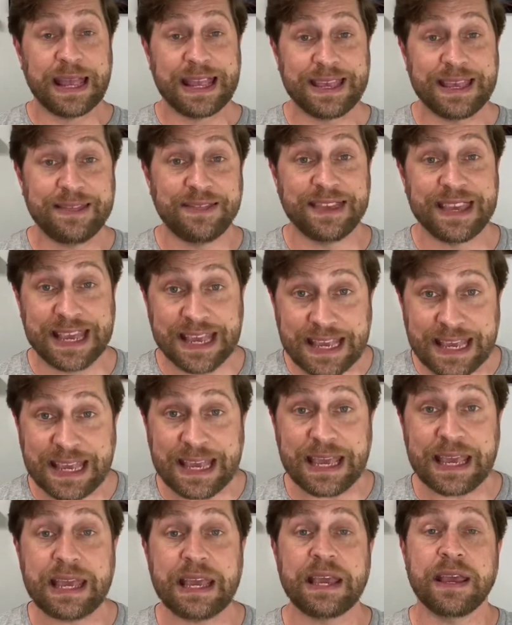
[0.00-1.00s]
the
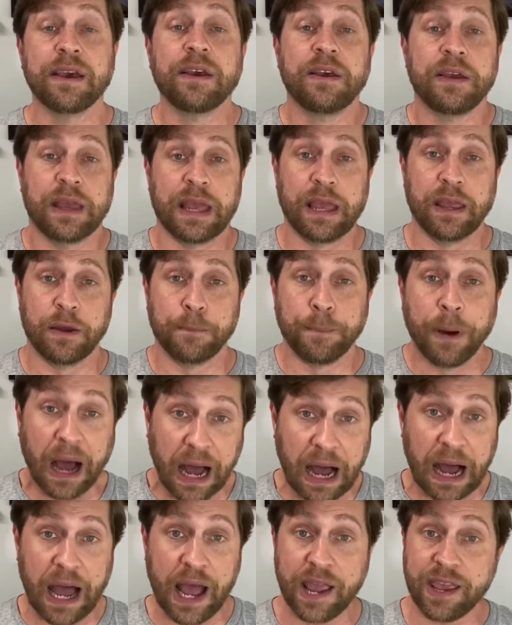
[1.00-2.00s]
E in
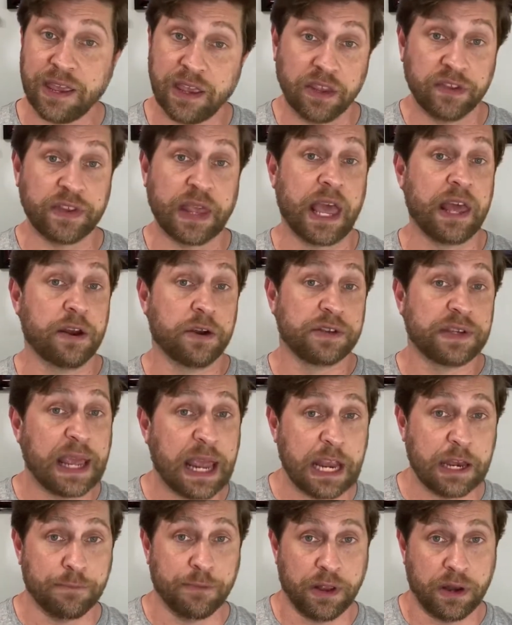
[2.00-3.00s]
pie is
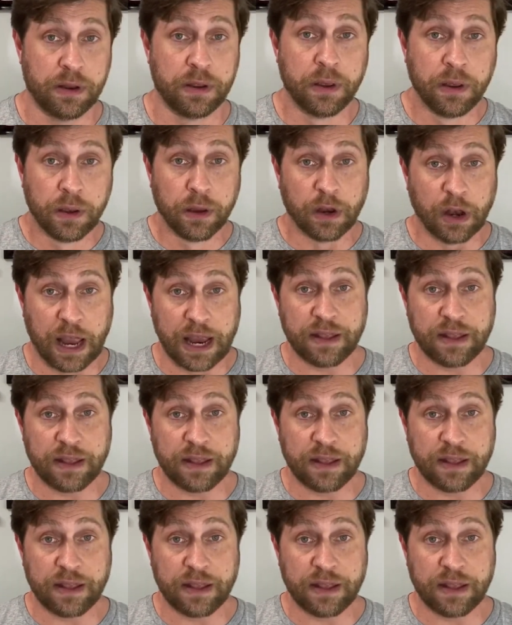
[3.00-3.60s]
entertainment, right?